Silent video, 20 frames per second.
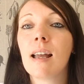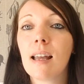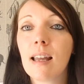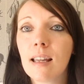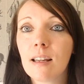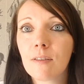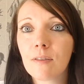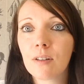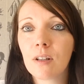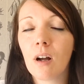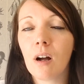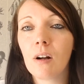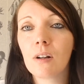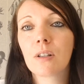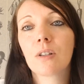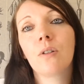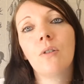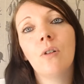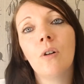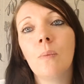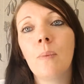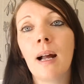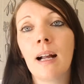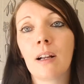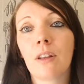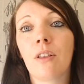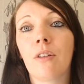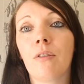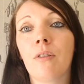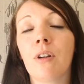If not, go
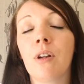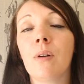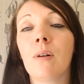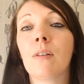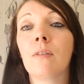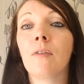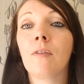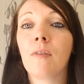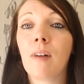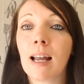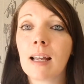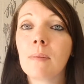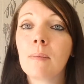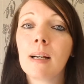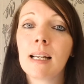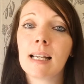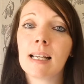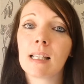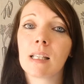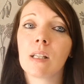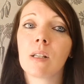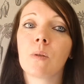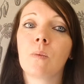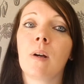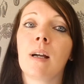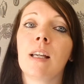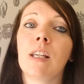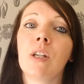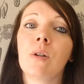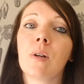back through and find places
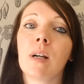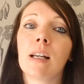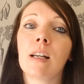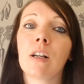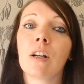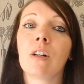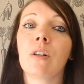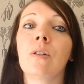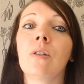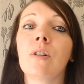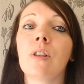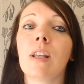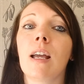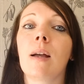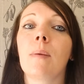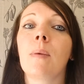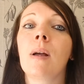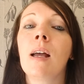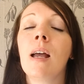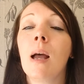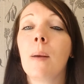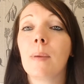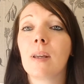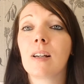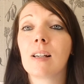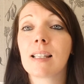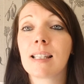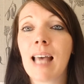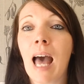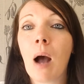where you can include them,
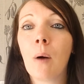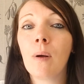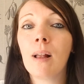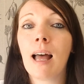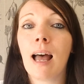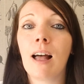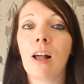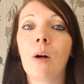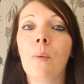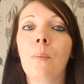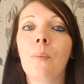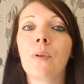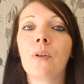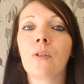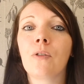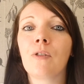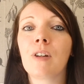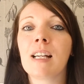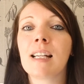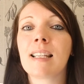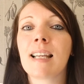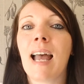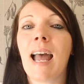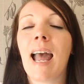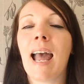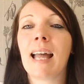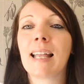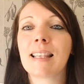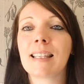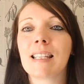because that will help your reader
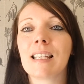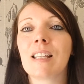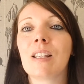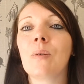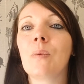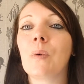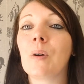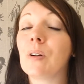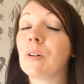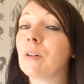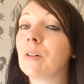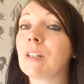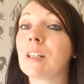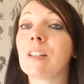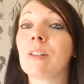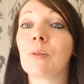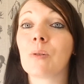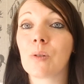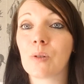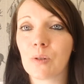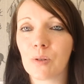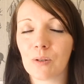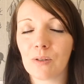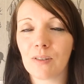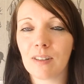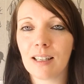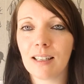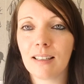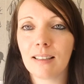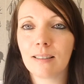enter the world in your
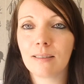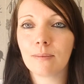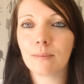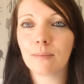story.